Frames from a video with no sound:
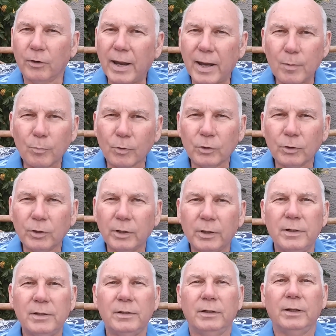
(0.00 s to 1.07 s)

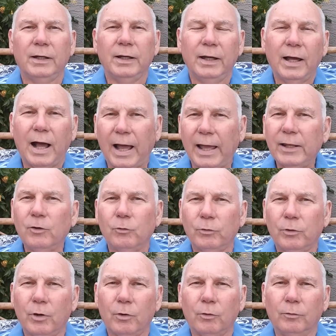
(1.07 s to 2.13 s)
neighborhood. I don't
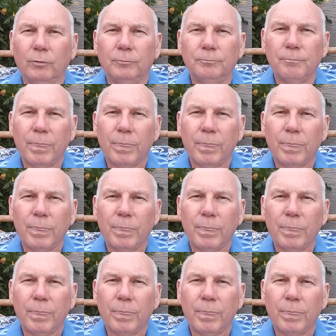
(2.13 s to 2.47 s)
know.